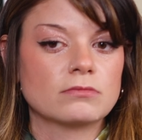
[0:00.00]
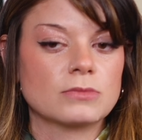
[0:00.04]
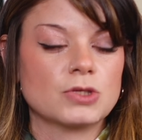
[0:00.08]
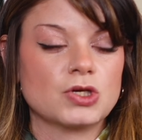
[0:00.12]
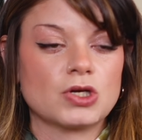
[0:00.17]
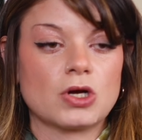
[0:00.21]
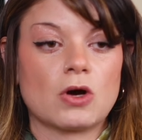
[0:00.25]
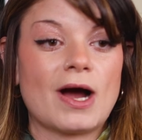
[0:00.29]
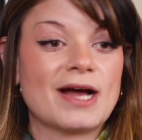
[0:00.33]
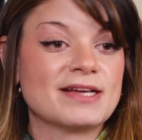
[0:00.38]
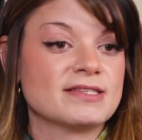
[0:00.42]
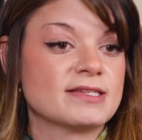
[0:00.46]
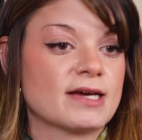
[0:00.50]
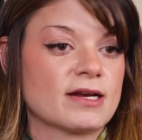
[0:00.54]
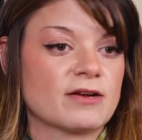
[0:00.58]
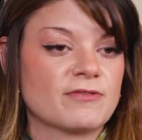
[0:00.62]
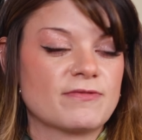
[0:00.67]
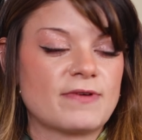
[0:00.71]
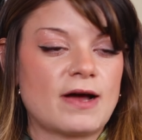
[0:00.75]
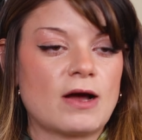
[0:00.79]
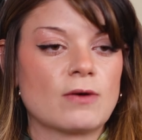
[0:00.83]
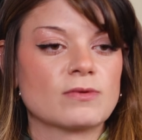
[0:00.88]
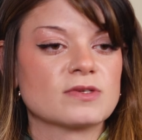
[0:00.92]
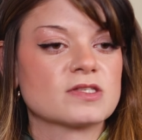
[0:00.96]

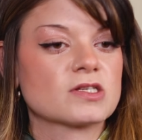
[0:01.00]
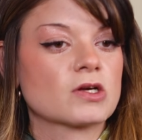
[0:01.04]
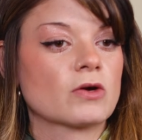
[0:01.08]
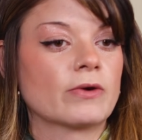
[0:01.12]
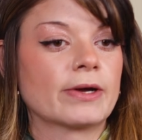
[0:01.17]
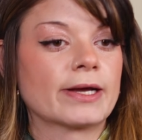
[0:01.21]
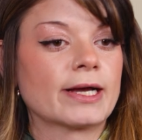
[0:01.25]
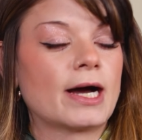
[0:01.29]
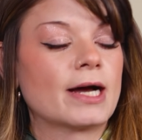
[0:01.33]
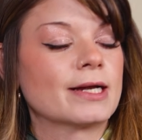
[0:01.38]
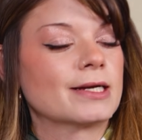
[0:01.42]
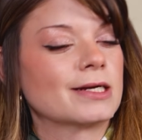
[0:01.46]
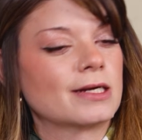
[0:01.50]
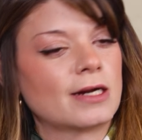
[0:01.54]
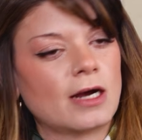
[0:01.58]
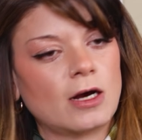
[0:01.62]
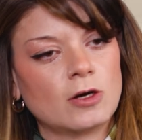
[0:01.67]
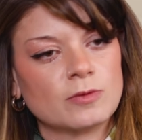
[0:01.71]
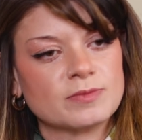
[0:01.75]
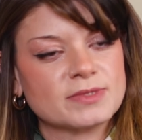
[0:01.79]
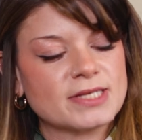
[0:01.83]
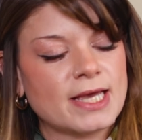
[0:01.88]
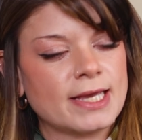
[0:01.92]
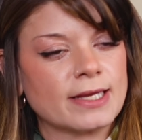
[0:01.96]
identify what's going on and
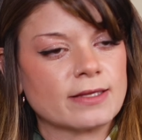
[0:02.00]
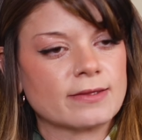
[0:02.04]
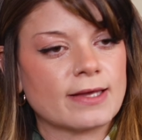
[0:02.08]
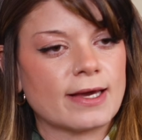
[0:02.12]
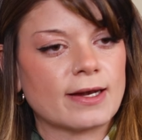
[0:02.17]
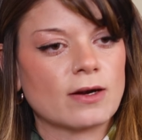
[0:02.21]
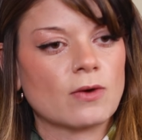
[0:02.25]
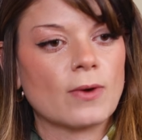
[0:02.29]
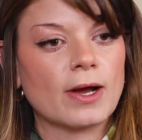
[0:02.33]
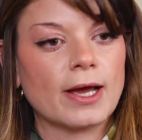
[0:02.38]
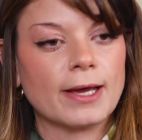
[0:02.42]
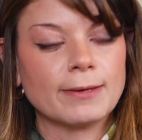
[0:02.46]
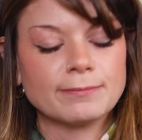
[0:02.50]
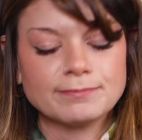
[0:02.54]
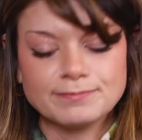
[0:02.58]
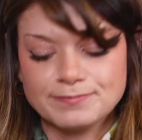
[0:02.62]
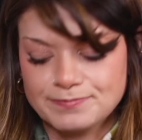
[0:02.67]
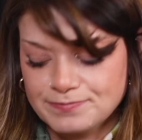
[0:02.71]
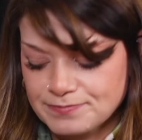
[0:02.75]
help take that away.